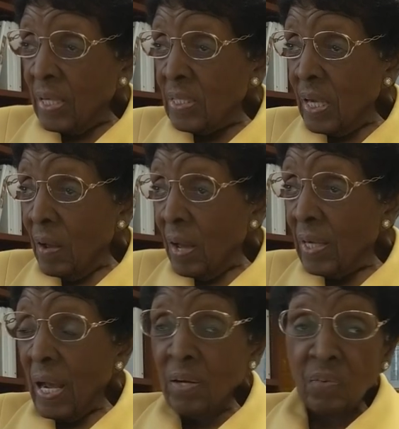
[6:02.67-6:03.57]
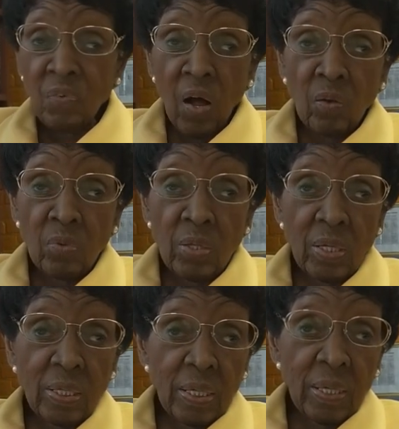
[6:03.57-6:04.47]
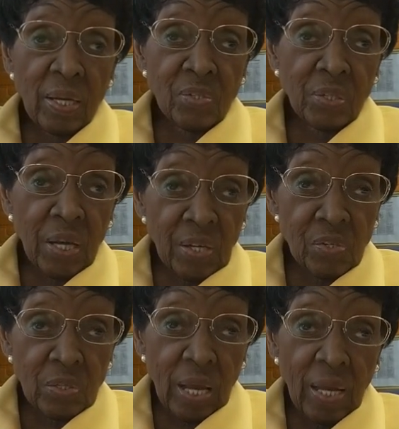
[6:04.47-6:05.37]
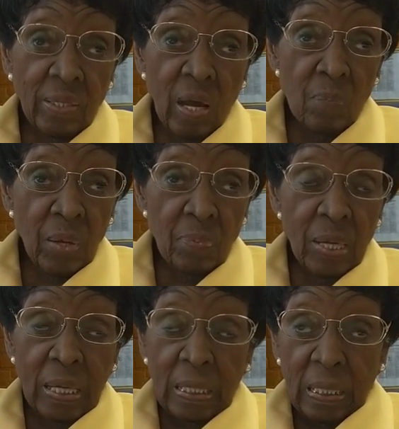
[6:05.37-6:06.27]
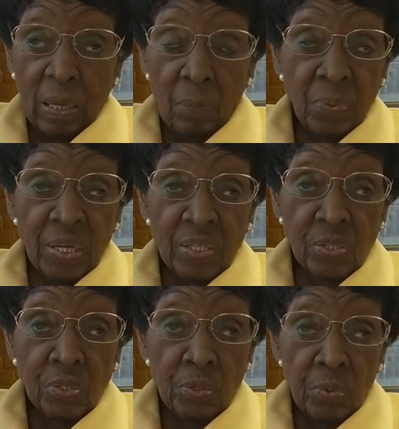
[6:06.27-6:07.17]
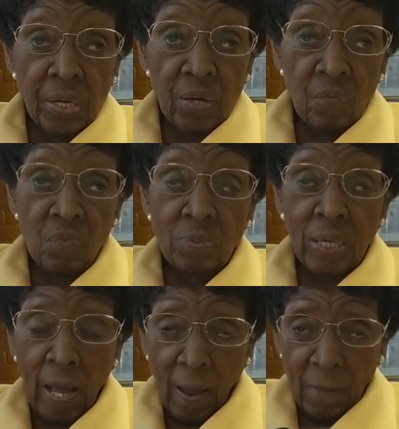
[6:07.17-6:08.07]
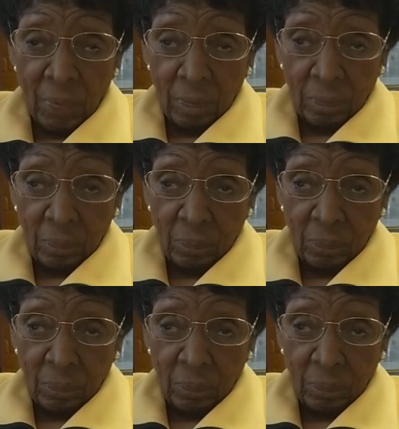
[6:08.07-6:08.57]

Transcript: that's how I got involved in education and got my BS degree from Coppin